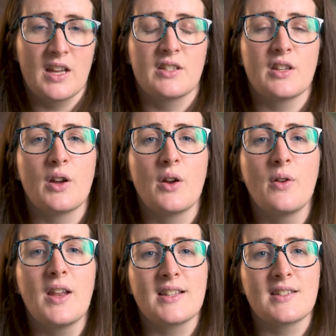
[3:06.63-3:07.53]
So
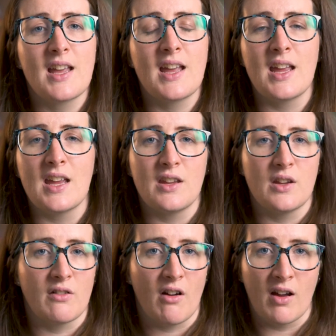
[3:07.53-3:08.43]
let's say
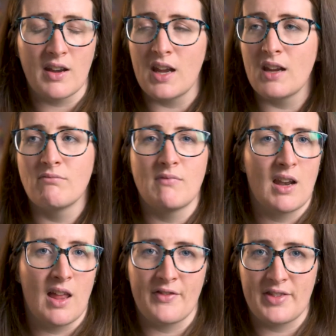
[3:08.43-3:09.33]
you're earning
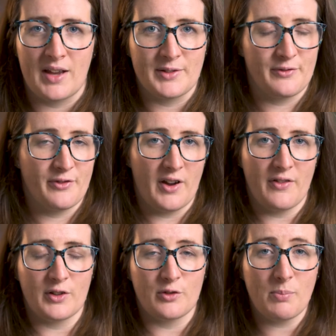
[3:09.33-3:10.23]
£11,500,
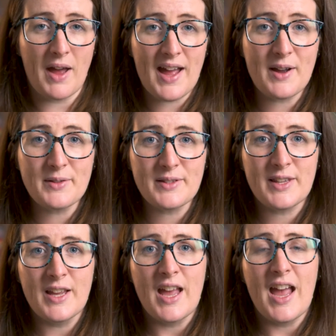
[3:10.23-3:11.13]
and
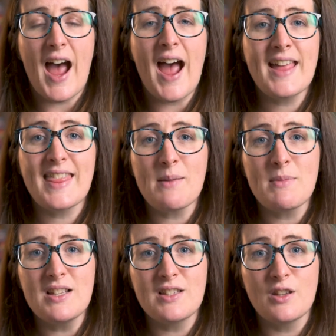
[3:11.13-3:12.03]
that
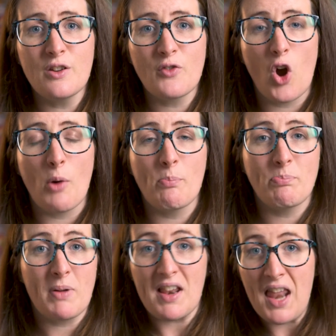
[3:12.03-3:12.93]
means you've got a
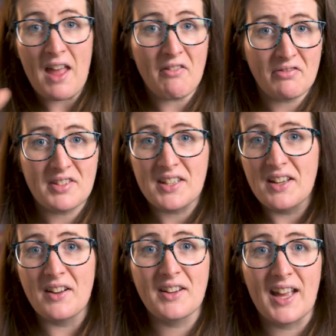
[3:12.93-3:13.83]
bit left,
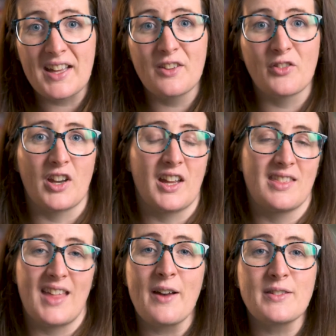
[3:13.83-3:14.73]
okay? You've got like
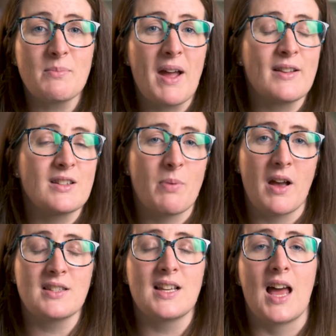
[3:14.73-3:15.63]
£1,000 of
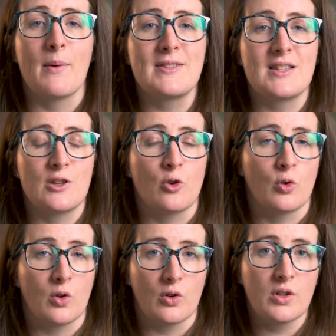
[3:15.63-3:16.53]
personal allowance that
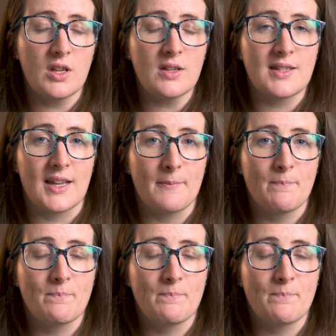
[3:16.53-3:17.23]
you're not using.